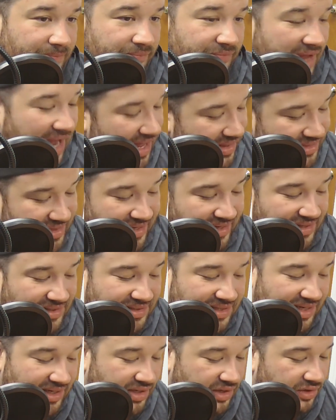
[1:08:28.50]
I think it's
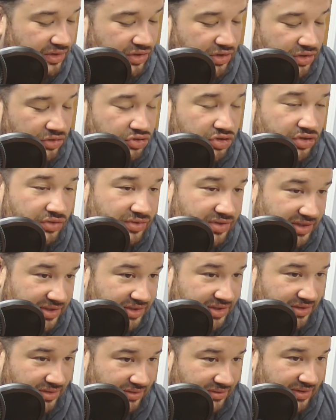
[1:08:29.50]
like you're choosing
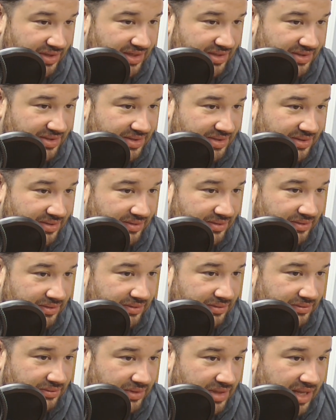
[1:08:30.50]
to do this,
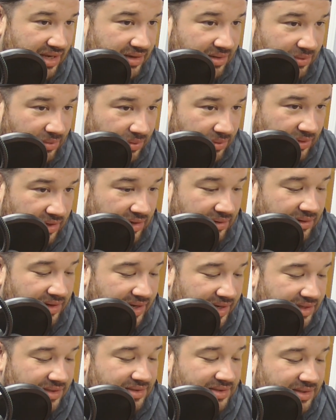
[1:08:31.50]
then there
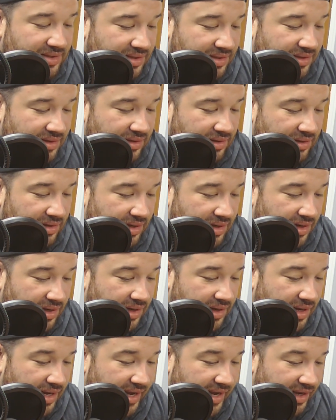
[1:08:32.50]
is
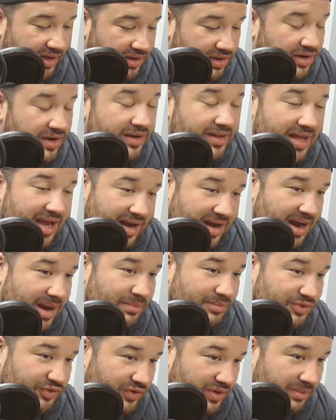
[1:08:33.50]
a good that
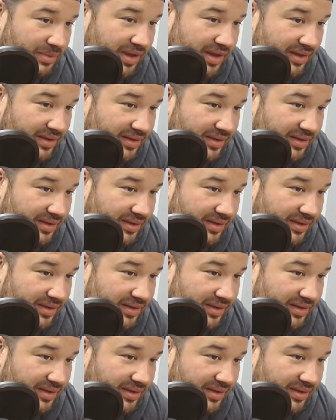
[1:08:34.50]
comes from it.